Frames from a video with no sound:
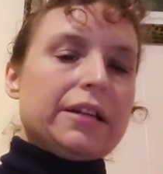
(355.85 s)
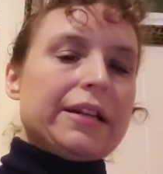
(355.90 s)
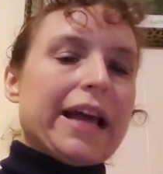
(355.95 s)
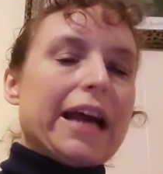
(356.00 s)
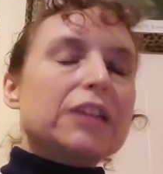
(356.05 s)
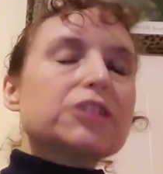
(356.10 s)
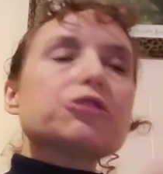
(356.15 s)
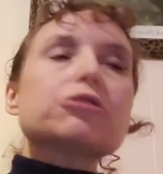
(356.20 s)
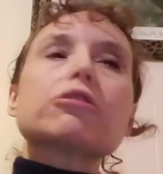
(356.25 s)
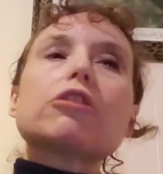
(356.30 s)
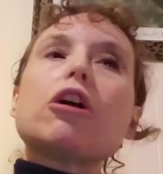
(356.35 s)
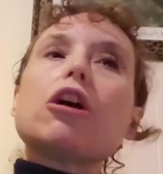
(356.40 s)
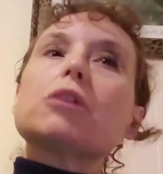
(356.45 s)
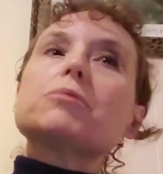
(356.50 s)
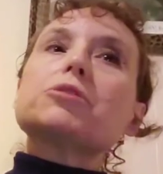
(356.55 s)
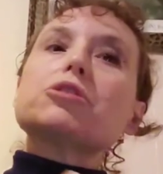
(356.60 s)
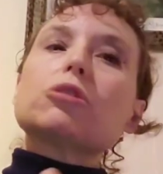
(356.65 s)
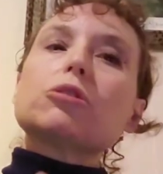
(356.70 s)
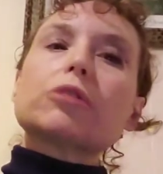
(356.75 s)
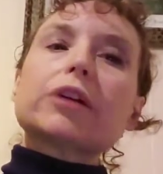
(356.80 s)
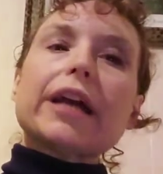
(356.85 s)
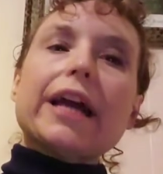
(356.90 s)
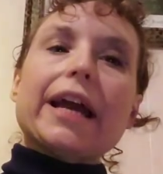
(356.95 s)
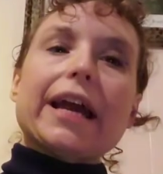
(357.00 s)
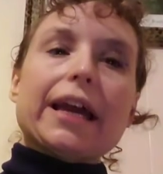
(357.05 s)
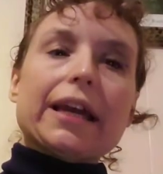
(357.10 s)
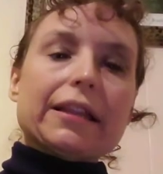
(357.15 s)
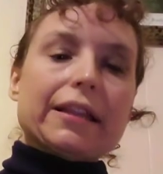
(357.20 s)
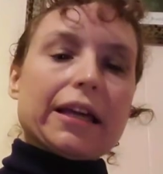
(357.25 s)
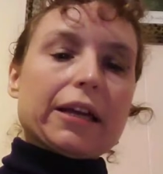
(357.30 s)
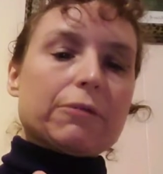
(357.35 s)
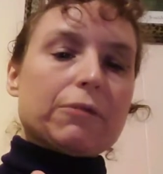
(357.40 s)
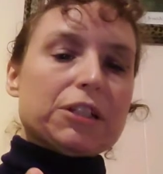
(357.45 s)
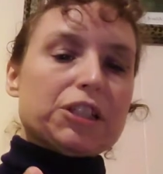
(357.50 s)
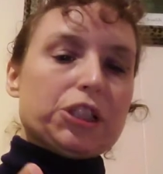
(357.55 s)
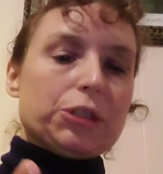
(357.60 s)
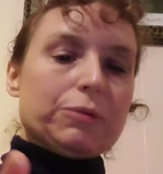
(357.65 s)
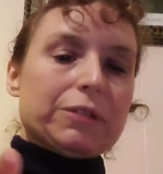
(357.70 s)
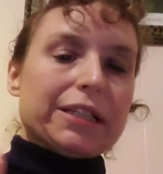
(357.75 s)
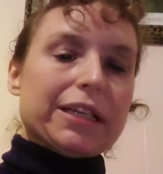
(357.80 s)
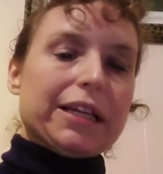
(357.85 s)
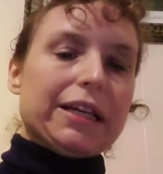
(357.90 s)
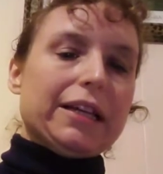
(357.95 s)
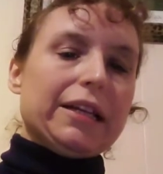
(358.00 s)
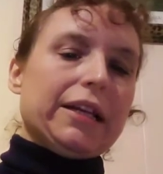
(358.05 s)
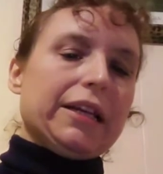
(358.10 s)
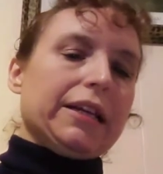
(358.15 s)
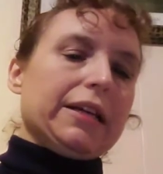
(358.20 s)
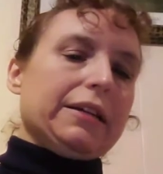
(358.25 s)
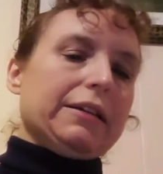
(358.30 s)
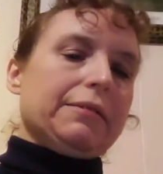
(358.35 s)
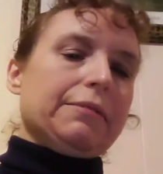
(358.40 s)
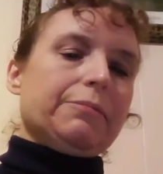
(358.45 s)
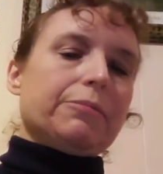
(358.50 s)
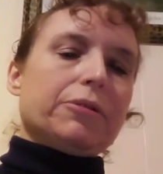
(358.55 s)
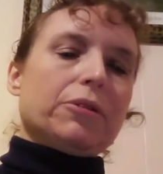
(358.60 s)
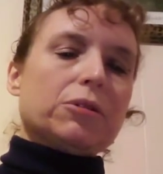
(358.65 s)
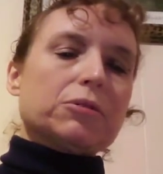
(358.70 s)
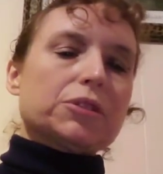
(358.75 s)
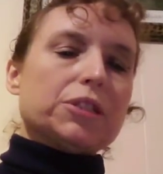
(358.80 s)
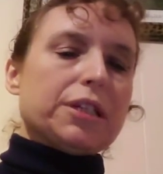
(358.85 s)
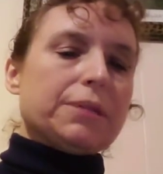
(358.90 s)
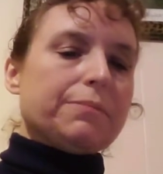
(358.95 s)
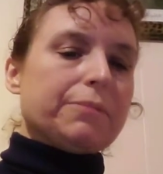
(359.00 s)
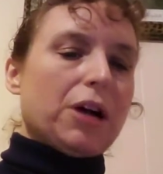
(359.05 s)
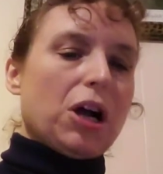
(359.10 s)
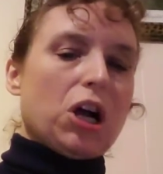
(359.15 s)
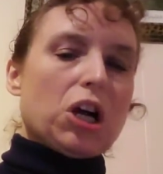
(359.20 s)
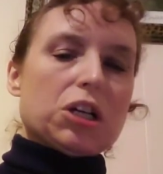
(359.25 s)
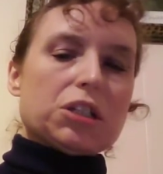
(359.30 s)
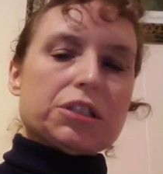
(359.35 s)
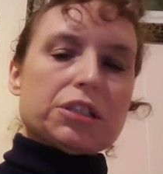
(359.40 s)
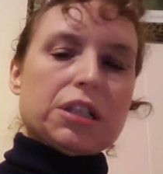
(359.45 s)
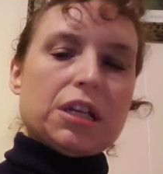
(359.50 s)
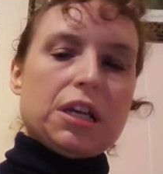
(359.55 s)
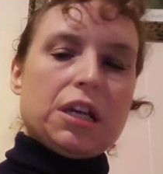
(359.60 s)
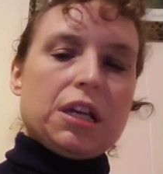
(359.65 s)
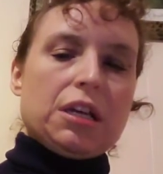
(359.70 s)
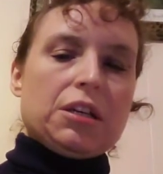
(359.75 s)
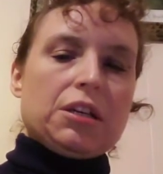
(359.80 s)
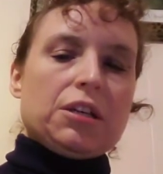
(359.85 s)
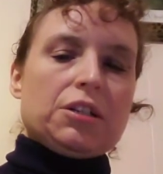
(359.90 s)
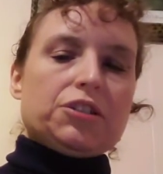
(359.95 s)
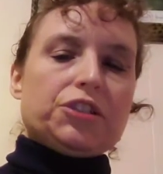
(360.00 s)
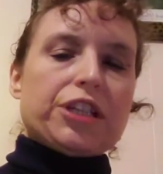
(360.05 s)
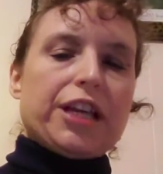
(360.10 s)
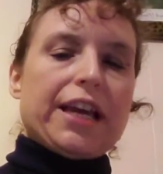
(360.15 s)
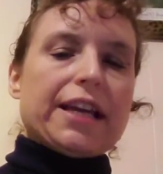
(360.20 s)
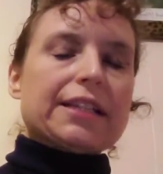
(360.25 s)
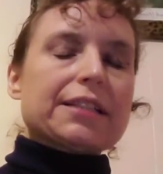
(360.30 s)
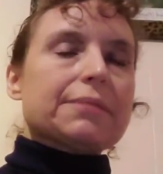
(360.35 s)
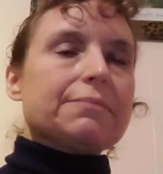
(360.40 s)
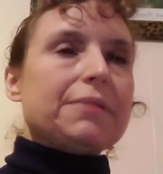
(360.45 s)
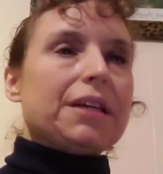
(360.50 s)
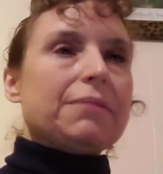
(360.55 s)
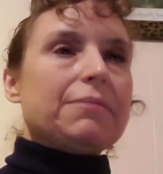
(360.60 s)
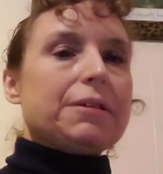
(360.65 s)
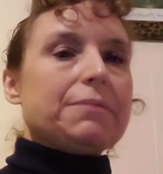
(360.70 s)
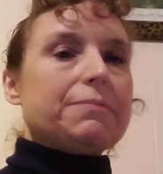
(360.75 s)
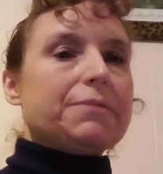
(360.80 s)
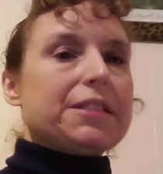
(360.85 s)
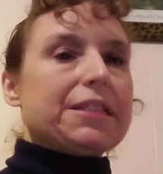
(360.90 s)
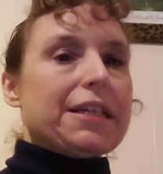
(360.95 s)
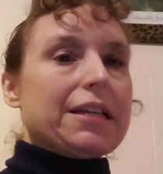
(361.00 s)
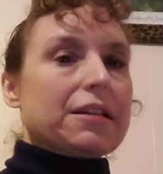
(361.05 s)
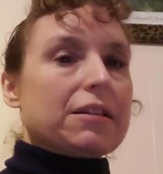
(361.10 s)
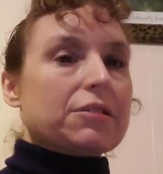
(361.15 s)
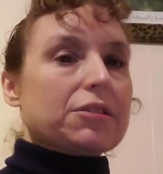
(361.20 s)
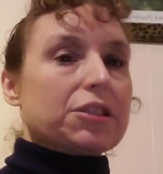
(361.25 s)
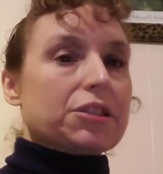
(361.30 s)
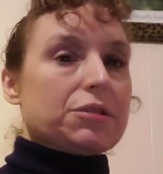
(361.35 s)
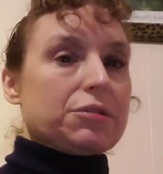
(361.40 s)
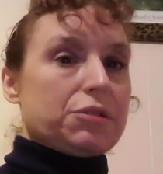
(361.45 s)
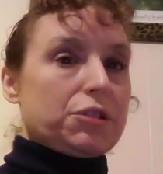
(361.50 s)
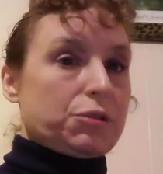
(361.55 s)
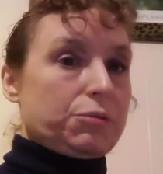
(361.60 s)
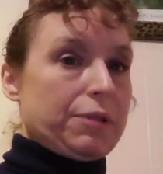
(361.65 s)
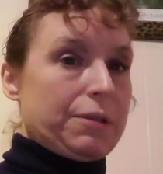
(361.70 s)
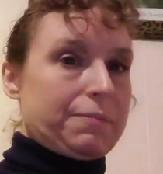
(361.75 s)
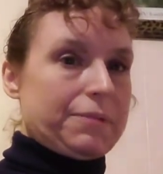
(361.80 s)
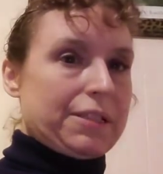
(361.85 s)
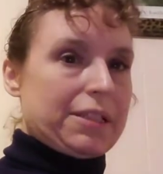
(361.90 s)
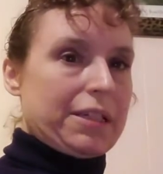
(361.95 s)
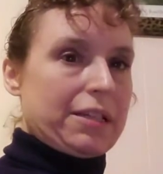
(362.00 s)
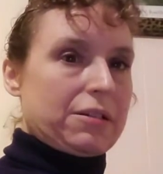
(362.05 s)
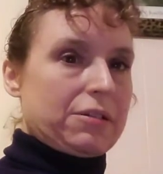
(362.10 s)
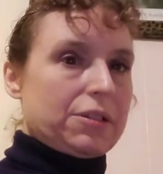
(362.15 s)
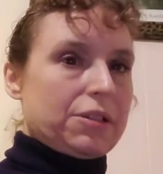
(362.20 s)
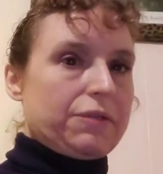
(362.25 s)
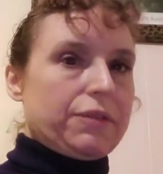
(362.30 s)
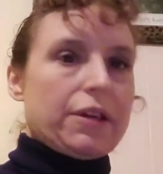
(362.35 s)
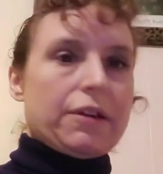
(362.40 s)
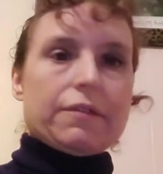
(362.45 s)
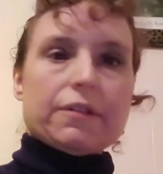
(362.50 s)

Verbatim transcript: Natural carbs are okay, like what you would get in protein bars, shakes, maybe potatoes, sweet potatoes. If you